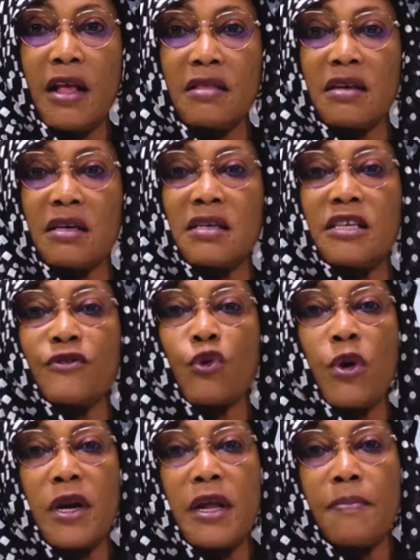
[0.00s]
that his
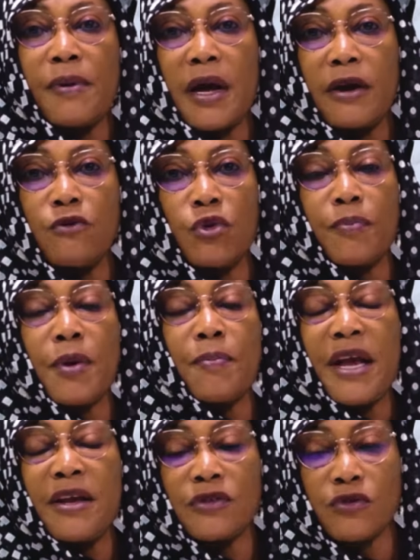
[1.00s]
only plan would be
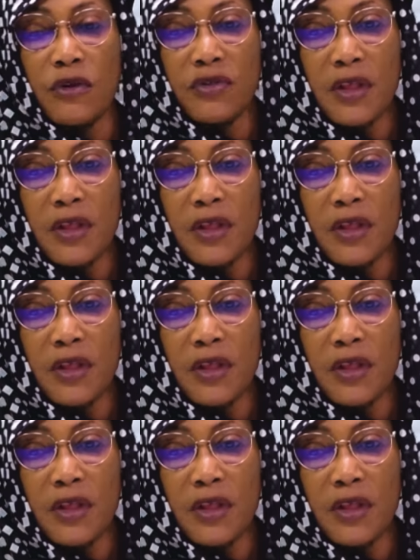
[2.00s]
based on